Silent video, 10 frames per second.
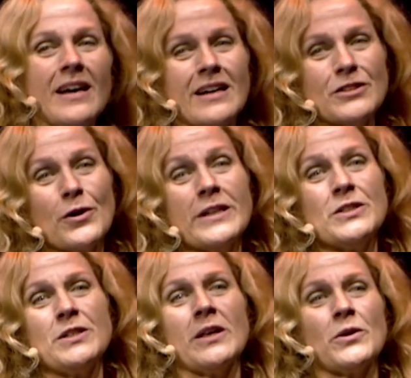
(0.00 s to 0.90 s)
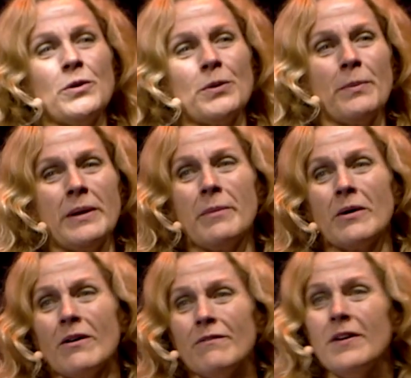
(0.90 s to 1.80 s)
uh, trying to tell you a bit
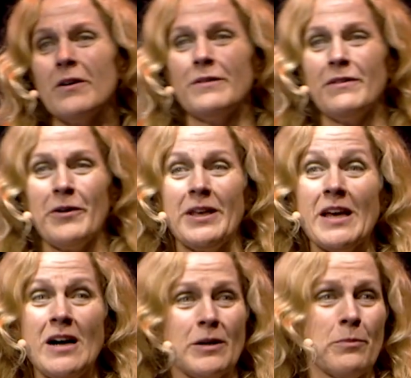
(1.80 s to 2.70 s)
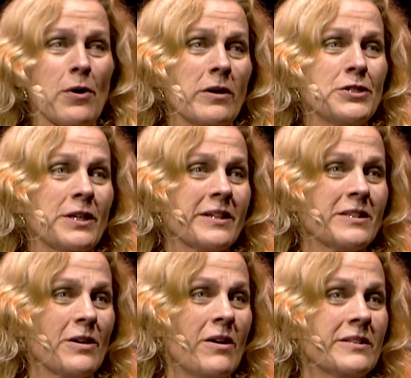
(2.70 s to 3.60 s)
about our very, very young
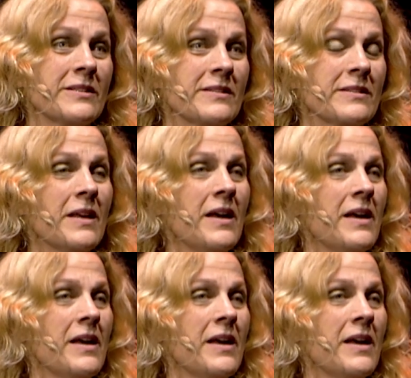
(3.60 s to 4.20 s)
project on